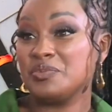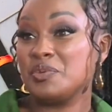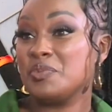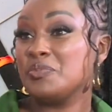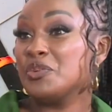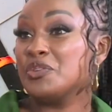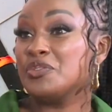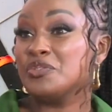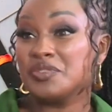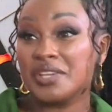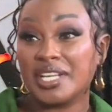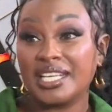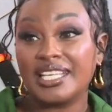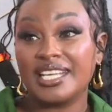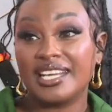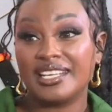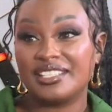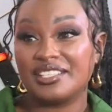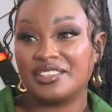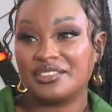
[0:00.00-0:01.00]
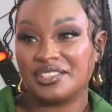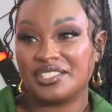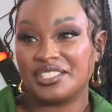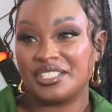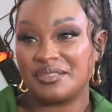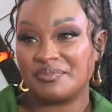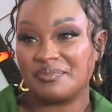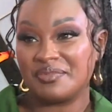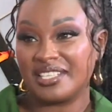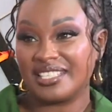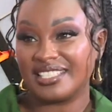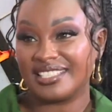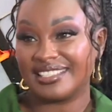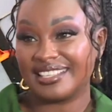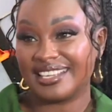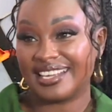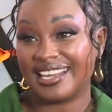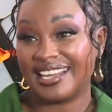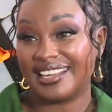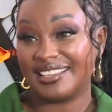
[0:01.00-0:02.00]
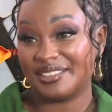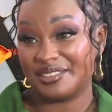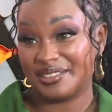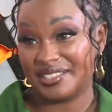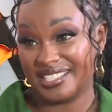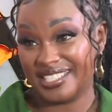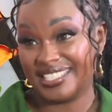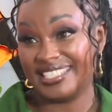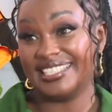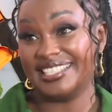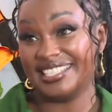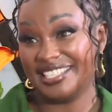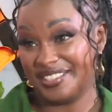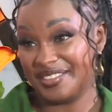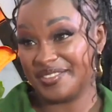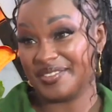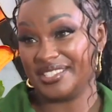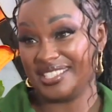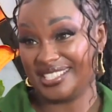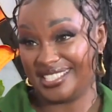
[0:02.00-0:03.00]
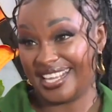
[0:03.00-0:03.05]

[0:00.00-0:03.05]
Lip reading: People really underestimate the calories in liquids.